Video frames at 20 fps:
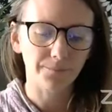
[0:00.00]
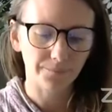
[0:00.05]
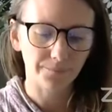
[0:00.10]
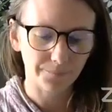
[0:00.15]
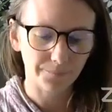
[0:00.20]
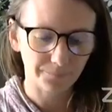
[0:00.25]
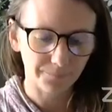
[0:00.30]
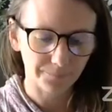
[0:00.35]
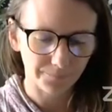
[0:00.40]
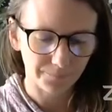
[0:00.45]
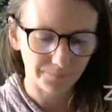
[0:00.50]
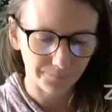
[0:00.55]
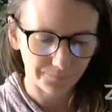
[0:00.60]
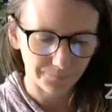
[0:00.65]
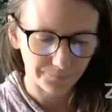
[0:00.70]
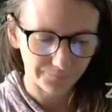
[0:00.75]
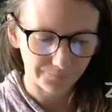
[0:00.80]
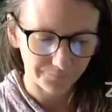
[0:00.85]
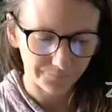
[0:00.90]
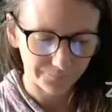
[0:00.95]

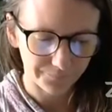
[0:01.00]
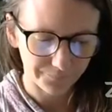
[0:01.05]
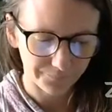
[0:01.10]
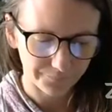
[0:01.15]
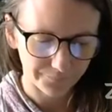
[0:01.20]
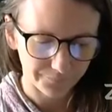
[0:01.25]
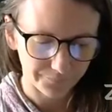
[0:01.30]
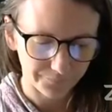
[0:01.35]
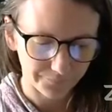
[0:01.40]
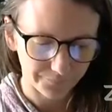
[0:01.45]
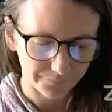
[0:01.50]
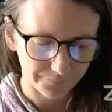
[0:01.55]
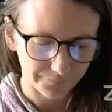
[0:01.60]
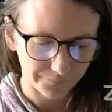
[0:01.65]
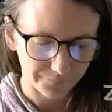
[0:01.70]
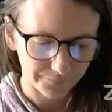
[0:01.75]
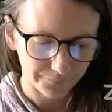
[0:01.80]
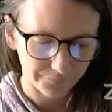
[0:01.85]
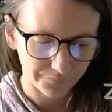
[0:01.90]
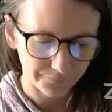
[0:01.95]

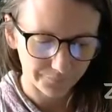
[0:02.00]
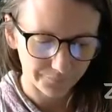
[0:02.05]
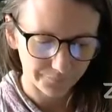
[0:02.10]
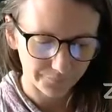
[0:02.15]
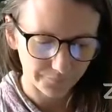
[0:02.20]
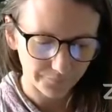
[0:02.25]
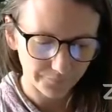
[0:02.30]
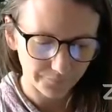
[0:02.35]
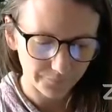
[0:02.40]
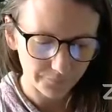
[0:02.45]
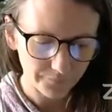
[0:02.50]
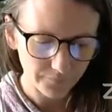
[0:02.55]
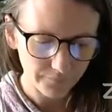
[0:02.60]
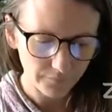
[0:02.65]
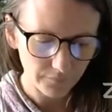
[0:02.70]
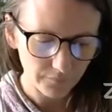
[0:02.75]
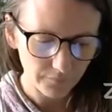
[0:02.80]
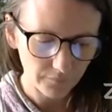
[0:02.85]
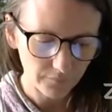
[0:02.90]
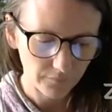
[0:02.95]

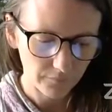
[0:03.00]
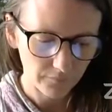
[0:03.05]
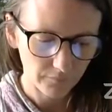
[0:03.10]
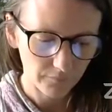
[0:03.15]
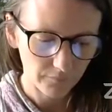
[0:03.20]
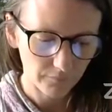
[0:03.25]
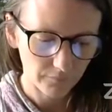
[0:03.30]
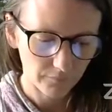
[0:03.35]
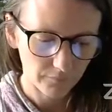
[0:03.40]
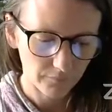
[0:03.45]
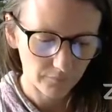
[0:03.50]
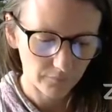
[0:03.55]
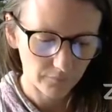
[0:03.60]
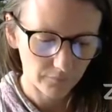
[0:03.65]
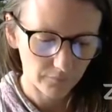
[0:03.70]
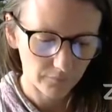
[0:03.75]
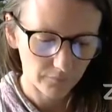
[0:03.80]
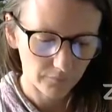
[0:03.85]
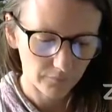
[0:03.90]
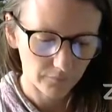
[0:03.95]

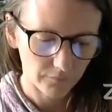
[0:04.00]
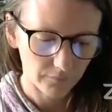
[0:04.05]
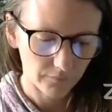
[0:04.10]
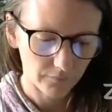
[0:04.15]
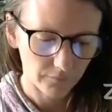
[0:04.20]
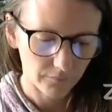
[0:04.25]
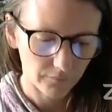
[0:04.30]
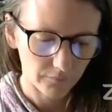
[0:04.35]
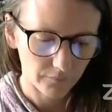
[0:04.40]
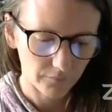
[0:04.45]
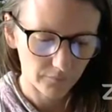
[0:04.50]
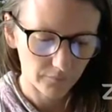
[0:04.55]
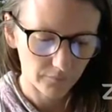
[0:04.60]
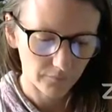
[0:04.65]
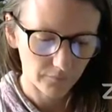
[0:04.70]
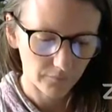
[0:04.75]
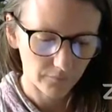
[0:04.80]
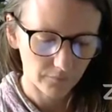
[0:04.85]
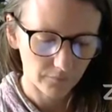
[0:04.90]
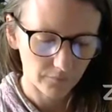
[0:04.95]

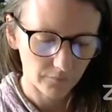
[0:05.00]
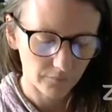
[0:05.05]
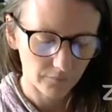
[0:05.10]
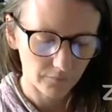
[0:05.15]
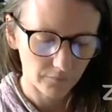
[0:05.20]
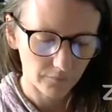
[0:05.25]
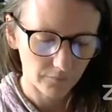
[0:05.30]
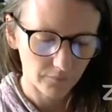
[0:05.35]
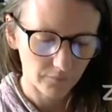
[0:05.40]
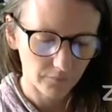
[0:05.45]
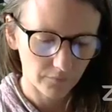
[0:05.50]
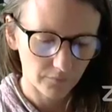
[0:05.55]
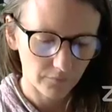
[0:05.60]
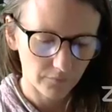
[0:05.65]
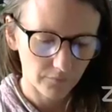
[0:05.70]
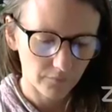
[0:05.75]
[no speech]